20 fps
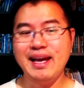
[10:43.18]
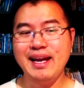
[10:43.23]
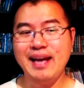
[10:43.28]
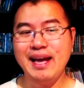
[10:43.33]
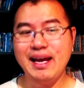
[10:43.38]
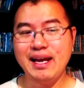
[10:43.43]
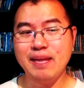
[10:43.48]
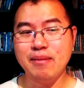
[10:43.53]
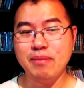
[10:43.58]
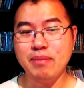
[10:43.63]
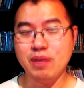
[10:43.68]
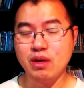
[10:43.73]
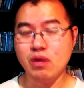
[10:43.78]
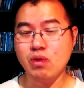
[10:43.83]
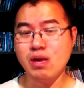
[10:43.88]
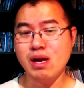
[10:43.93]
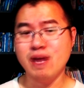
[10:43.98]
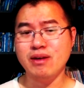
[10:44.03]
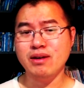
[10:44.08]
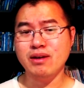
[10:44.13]
had a better
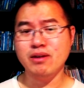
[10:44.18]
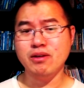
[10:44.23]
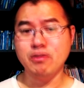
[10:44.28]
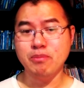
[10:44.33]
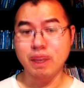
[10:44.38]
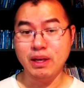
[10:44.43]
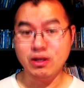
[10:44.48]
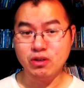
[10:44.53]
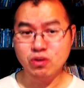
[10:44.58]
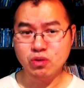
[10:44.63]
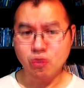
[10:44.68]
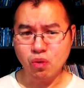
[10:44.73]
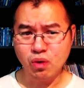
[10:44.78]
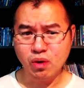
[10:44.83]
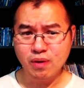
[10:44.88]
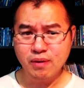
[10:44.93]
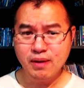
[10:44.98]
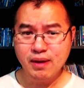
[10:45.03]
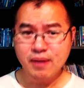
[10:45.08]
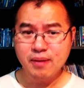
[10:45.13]
Rotten Tomato
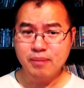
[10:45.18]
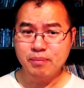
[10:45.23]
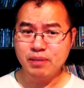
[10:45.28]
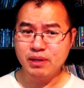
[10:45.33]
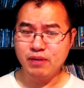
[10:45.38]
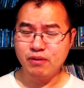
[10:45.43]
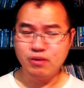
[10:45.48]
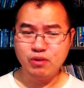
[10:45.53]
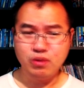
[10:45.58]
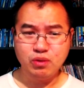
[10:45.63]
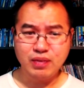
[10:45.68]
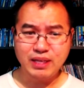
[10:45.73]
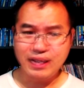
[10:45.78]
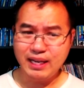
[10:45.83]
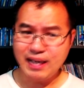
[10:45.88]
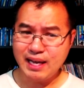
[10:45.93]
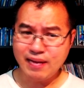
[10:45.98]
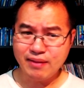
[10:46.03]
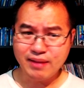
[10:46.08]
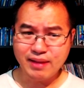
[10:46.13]
score, but if you take
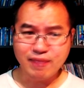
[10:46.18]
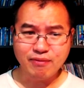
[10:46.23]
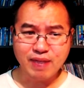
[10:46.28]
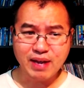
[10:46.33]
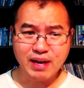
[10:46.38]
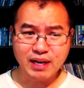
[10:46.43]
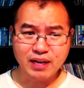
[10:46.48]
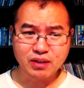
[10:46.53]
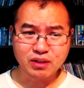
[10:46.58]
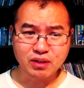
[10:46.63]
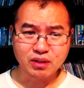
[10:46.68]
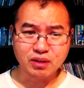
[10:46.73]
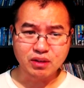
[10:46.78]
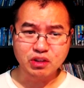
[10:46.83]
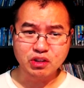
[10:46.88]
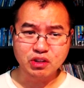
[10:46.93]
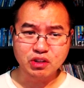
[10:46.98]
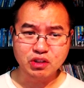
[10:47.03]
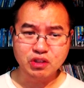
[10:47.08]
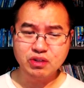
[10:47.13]
out that factor,
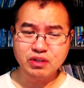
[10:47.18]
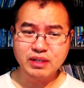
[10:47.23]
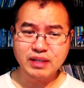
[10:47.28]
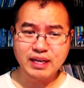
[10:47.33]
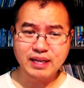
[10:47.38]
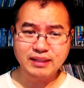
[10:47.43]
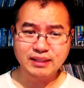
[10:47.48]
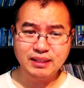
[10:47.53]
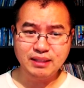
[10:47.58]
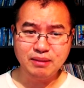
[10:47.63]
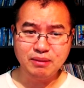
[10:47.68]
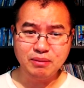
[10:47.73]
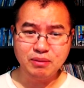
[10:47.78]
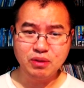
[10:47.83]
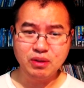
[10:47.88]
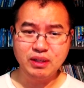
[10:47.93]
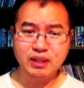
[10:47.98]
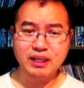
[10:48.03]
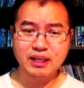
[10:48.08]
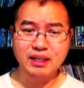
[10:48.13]
219
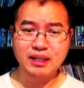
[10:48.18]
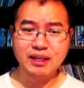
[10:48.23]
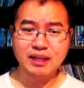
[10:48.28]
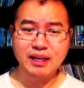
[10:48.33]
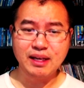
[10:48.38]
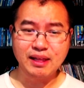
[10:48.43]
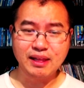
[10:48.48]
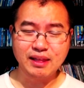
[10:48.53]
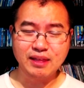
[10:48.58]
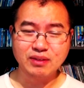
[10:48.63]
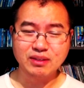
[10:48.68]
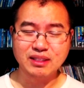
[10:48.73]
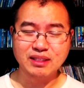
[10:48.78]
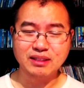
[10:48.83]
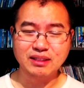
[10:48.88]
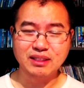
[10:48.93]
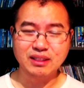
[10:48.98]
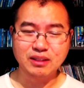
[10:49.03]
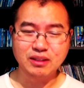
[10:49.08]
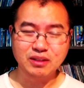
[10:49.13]
million, and that was at
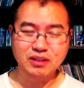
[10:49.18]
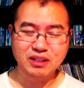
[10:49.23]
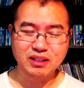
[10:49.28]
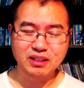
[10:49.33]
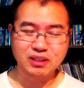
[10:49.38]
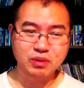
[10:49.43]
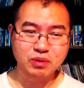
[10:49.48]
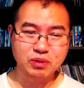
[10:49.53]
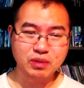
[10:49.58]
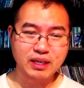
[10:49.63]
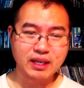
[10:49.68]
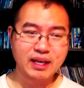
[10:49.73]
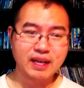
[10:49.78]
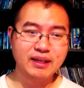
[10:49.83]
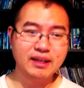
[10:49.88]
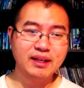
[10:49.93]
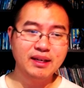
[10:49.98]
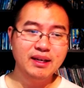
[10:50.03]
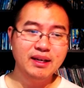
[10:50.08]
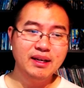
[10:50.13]
66%.
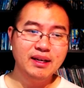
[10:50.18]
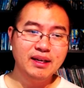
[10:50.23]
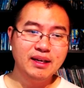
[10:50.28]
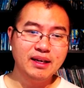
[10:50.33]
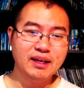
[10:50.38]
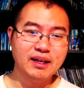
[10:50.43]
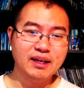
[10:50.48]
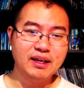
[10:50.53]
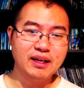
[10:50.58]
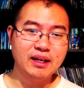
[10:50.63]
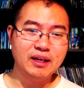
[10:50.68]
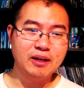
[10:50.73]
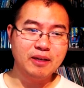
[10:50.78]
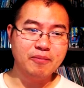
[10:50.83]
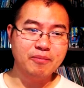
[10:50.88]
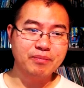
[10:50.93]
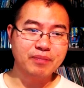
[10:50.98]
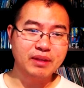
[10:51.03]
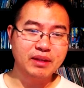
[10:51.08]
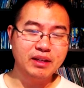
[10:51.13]

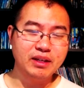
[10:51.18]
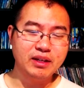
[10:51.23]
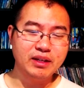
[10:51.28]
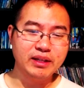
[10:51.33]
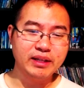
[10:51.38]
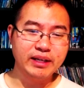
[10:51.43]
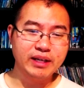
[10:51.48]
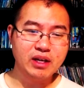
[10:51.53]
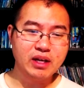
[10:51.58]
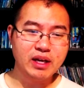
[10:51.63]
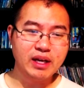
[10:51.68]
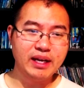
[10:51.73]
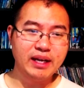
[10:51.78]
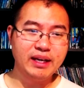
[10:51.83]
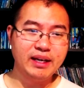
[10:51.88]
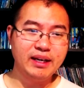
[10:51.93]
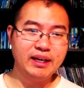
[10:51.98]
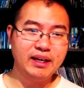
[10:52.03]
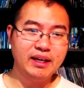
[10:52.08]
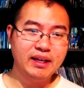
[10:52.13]
Um, you click on
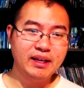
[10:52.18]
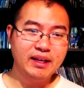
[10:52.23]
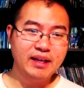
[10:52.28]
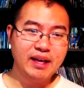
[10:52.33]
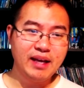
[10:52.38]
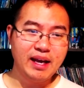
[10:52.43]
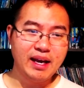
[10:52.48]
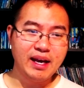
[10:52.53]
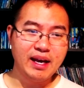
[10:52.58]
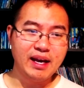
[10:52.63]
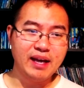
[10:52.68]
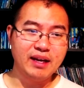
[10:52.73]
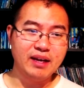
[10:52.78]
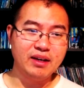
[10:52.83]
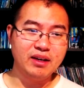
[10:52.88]
it, and